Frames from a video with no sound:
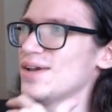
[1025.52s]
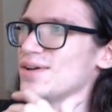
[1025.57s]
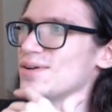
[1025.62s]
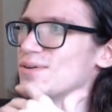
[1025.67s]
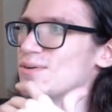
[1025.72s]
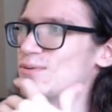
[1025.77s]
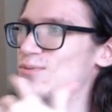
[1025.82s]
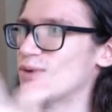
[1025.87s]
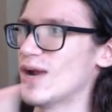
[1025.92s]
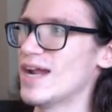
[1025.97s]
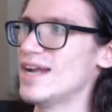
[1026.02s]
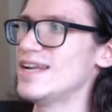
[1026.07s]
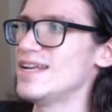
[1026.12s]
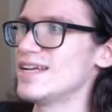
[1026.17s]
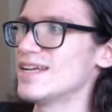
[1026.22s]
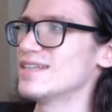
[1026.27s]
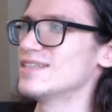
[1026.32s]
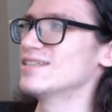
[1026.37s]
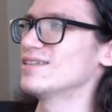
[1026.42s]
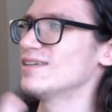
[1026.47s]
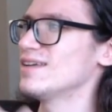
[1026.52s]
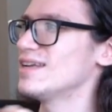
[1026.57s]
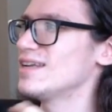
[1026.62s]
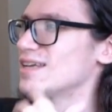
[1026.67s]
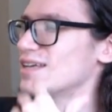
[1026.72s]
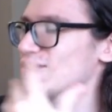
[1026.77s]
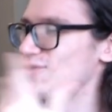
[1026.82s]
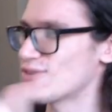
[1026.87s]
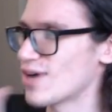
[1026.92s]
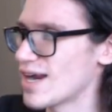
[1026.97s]
writing and
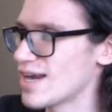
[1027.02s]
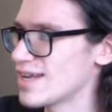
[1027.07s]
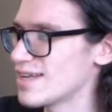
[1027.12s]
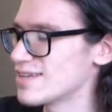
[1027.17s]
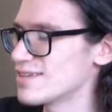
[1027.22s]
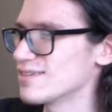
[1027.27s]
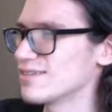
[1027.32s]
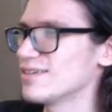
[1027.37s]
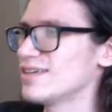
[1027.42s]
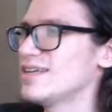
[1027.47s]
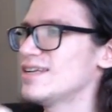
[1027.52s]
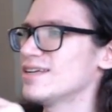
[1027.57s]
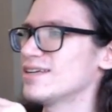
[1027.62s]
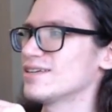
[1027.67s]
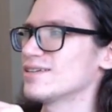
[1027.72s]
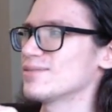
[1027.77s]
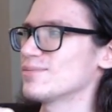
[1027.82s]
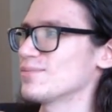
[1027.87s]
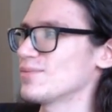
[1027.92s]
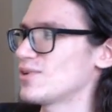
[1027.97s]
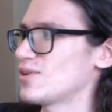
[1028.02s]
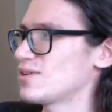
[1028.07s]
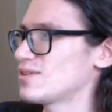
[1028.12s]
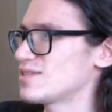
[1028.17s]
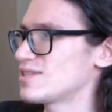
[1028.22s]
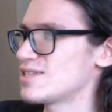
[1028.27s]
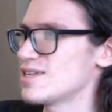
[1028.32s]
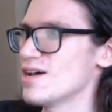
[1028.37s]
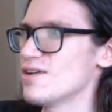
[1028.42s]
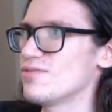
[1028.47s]
deleting
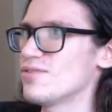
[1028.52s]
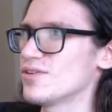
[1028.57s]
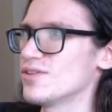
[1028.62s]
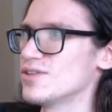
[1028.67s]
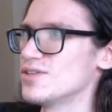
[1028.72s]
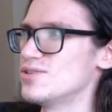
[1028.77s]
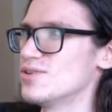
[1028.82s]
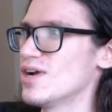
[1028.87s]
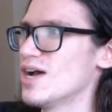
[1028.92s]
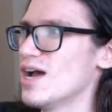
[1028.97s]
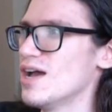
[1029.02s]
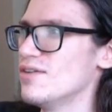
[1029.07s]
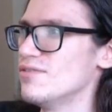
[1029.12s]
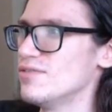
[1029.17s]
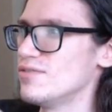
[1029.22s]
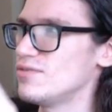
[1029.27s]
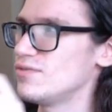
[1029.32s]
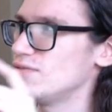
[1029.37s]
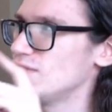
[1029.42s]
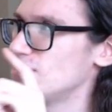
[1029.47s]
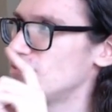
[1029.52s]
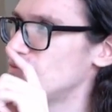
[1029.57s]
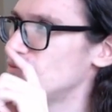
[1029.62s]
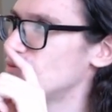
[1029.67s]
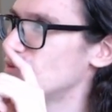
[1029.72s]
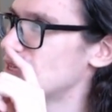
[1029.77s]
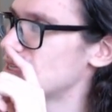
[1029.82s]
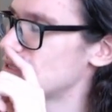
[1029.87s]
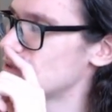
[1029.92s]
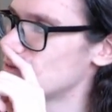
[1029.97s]
stuff on the drive. If
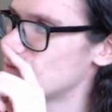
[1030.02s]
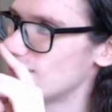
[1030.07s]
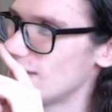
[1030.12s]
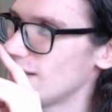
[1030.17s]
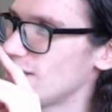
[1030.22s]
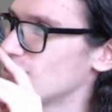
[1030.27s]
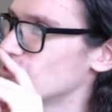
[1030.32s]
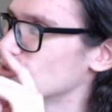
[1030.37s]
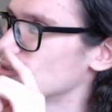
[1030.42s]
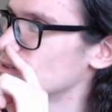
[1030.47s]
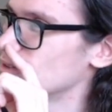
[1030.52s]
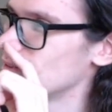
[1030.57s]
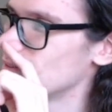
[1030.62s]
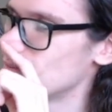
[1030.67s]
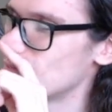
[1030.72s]
as a regular